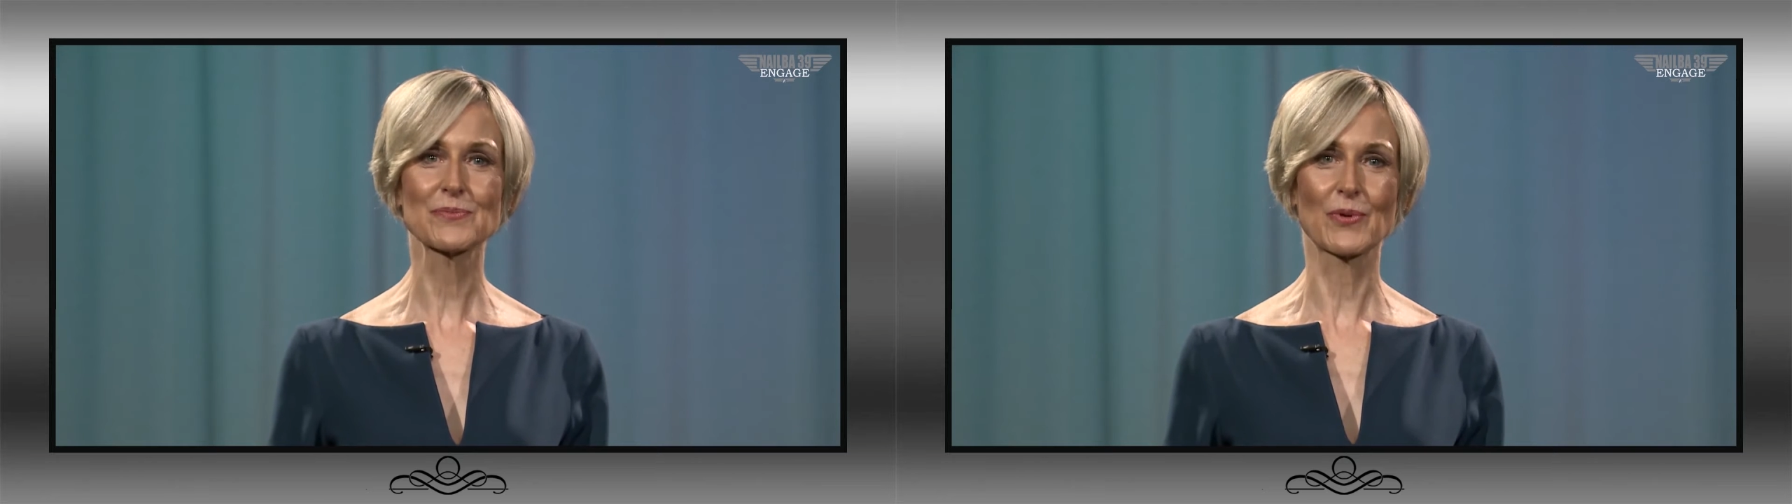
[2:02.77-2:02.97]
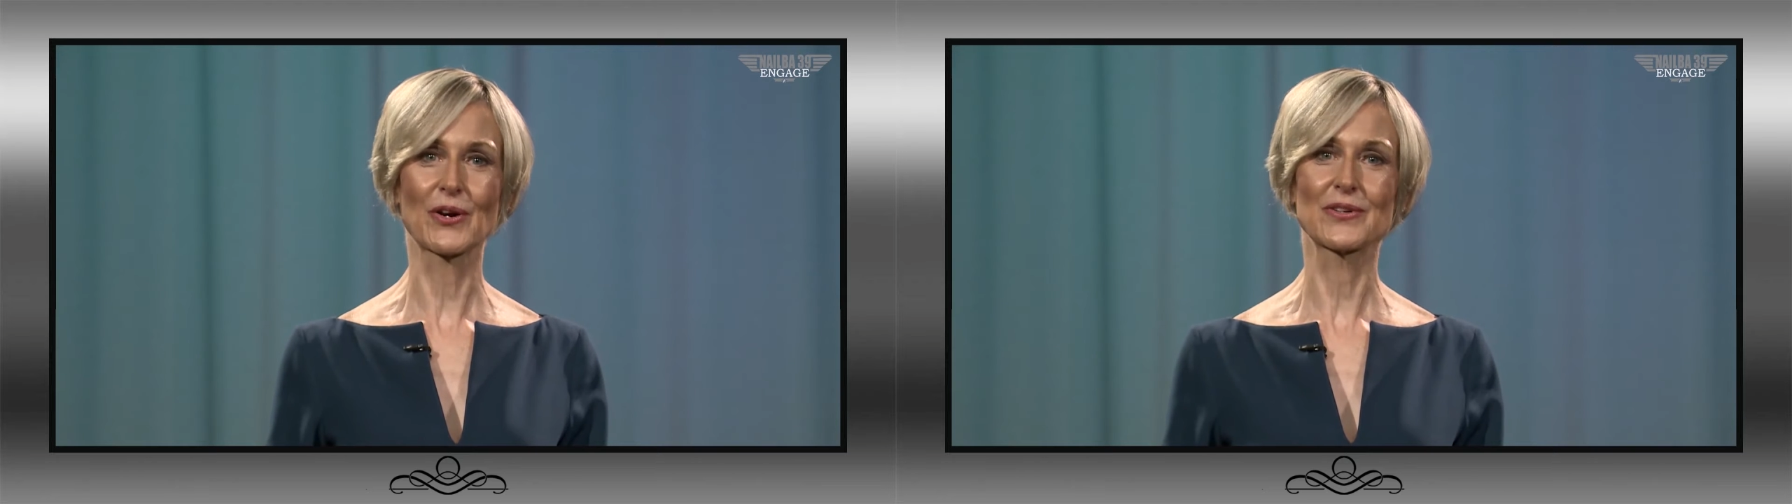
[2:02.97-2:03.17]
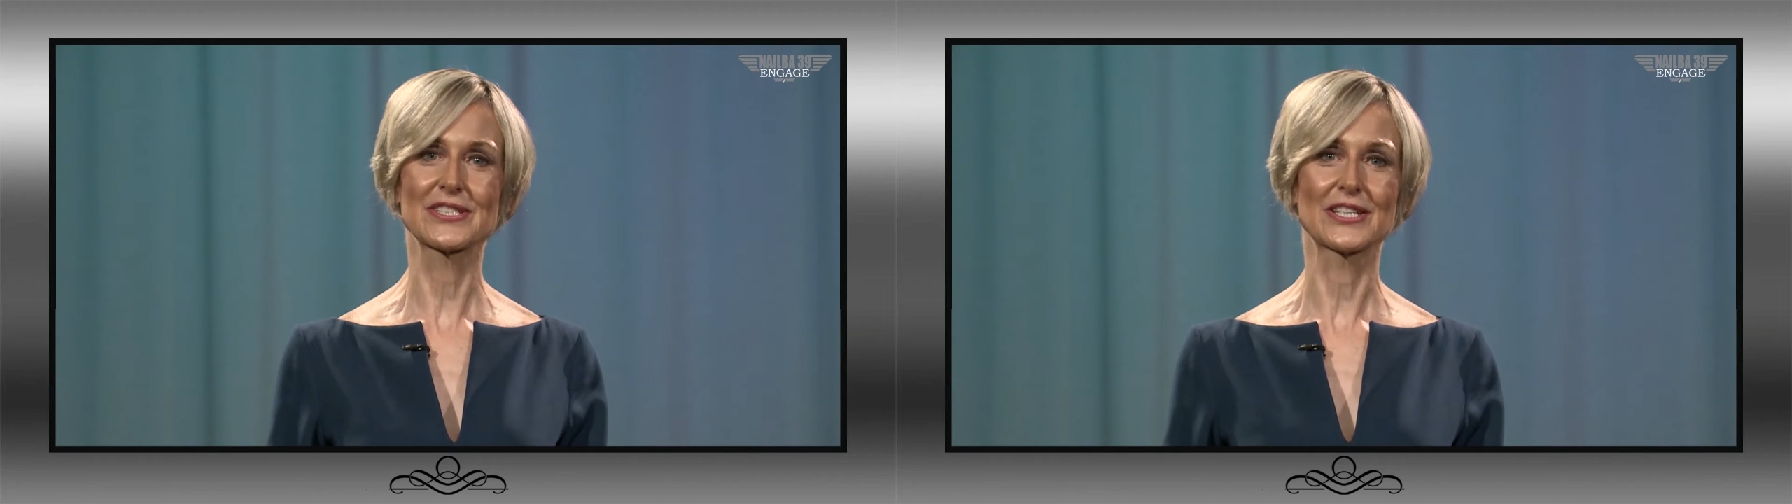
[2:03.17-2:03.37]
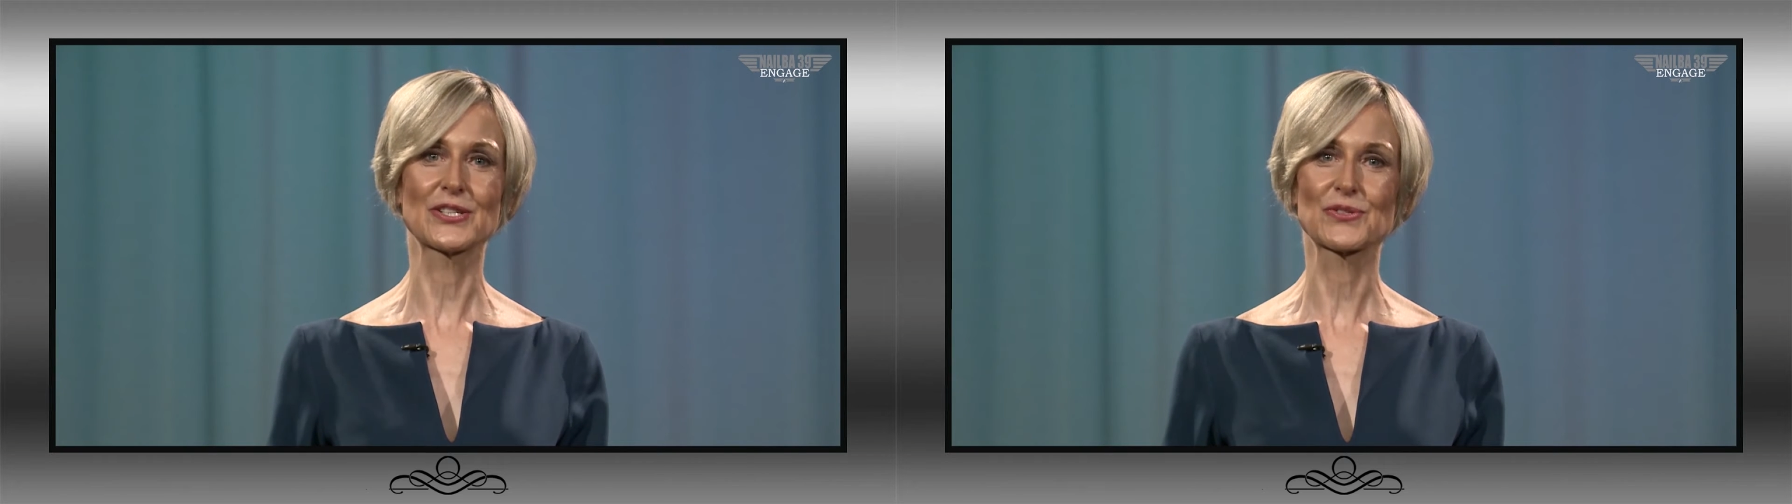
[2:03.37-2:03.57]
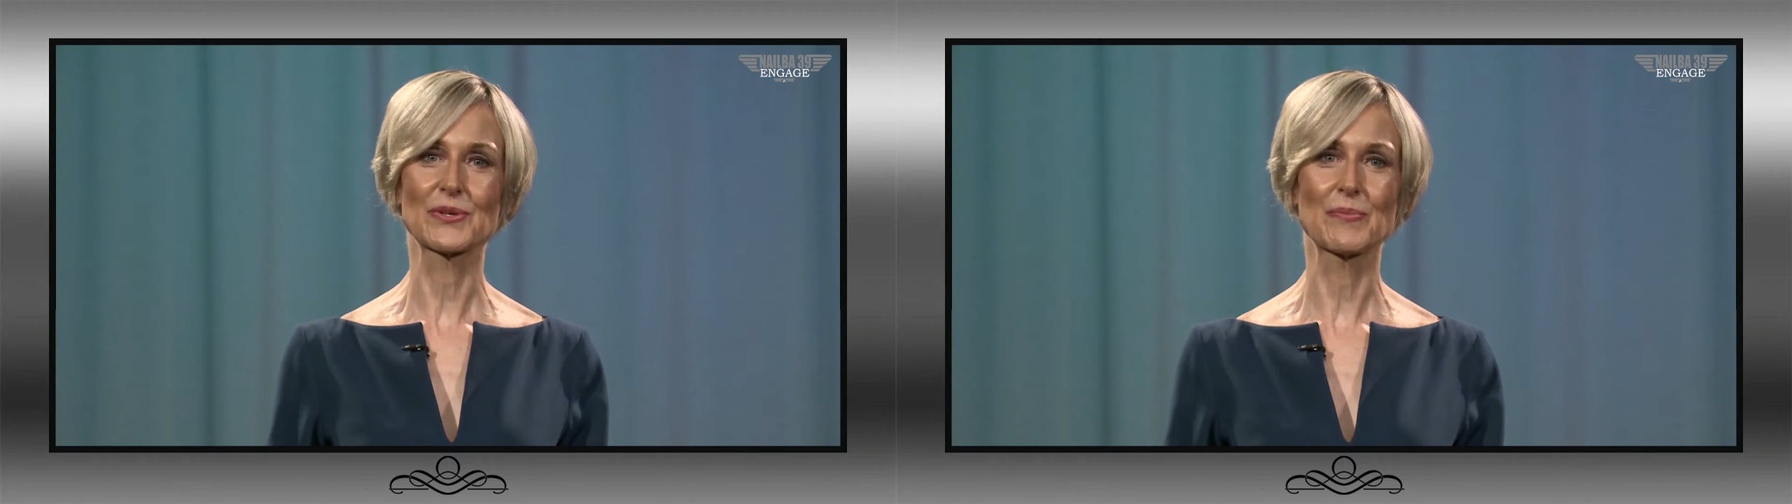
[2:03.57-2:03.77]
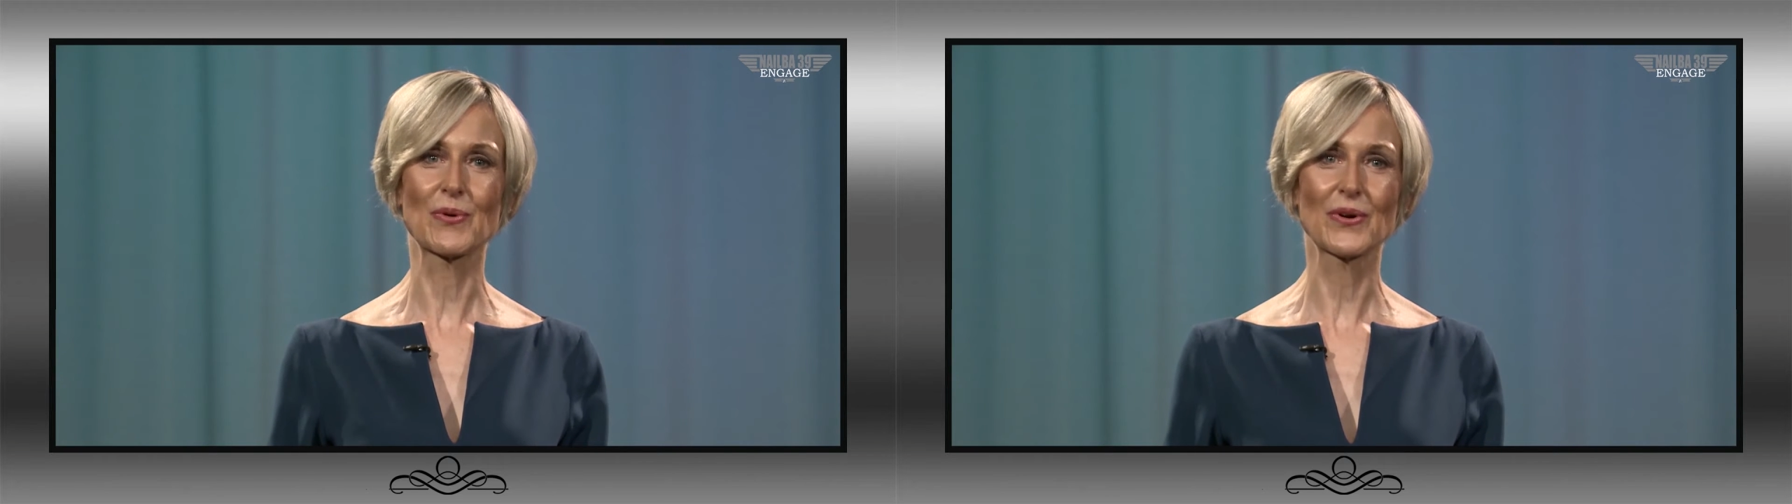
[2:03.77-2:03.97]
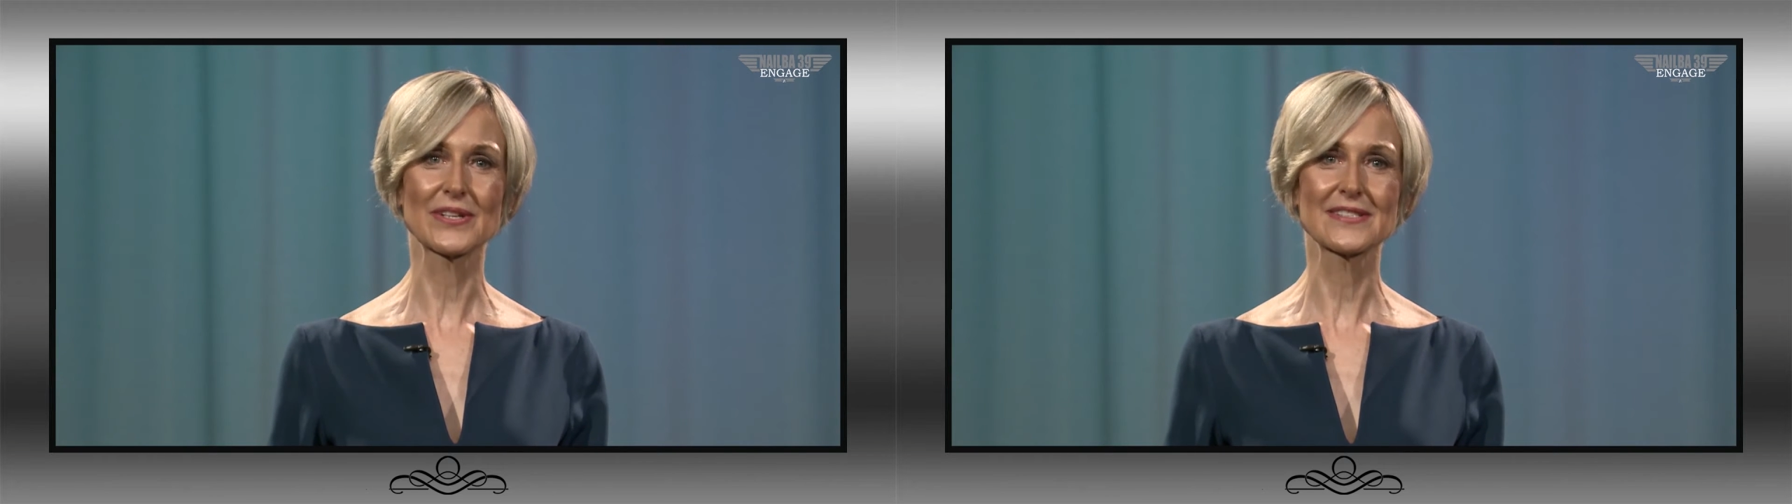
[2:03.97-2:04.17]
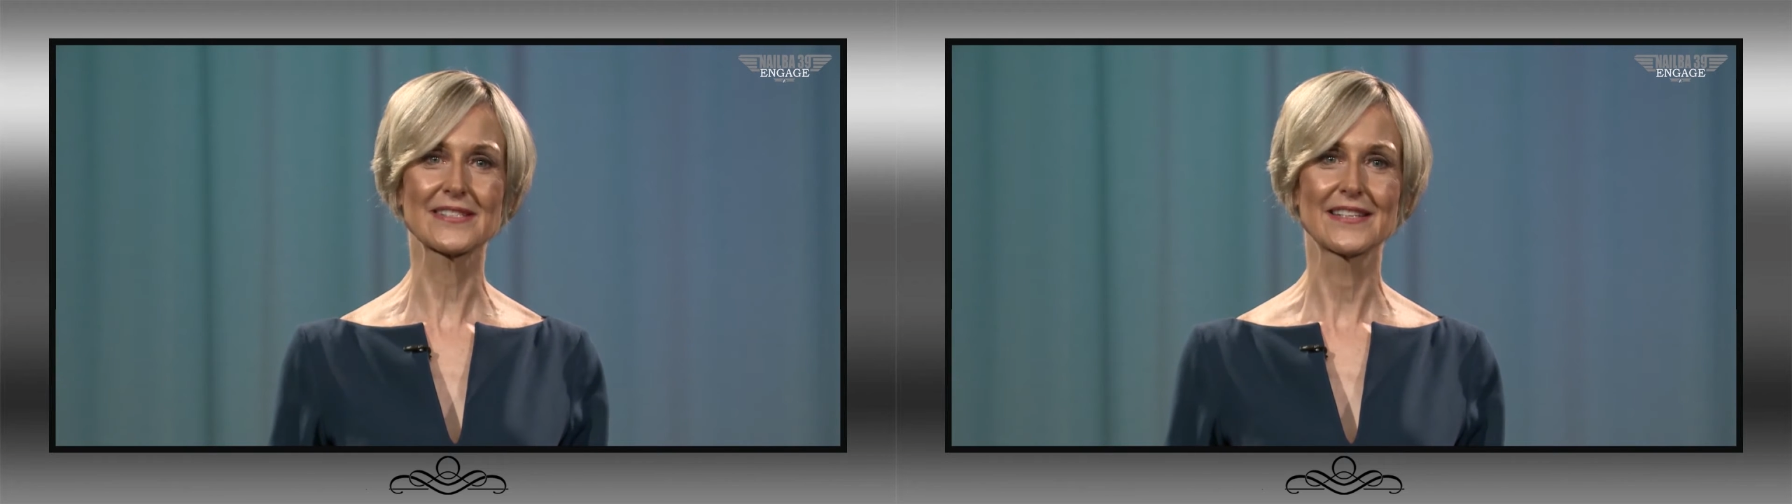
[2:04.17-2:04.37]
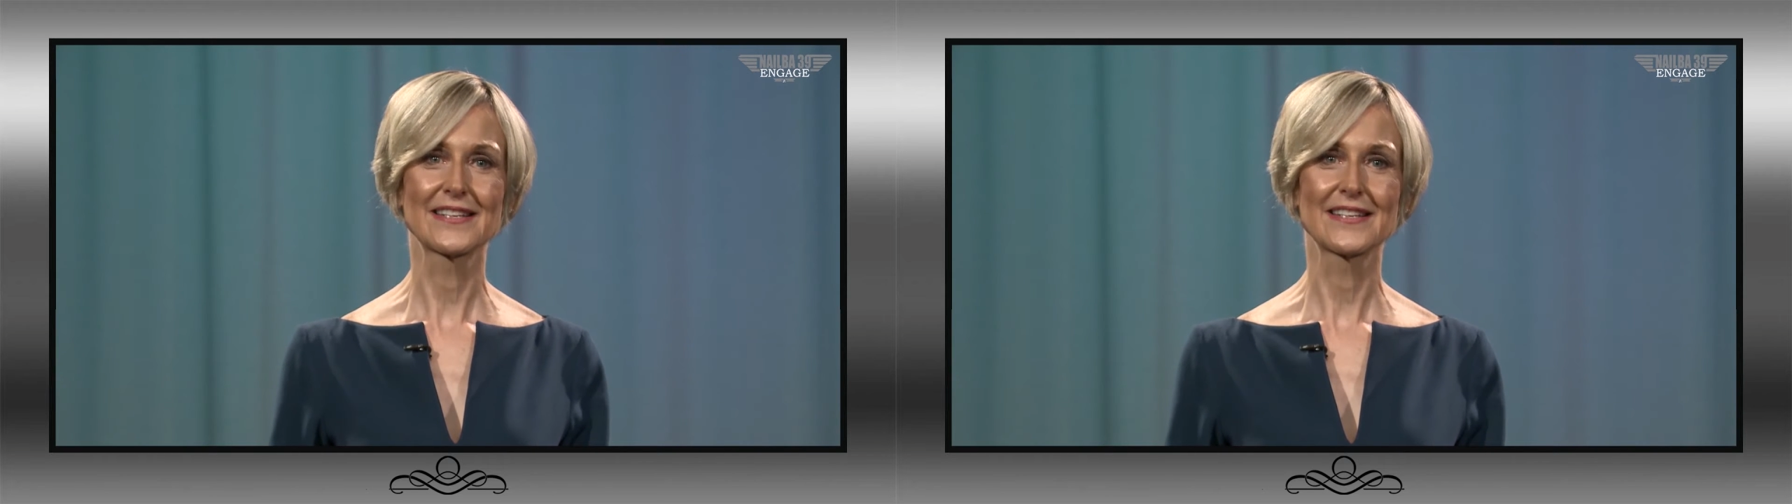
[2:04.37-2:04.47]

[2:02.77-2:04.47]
brokerage industry boards,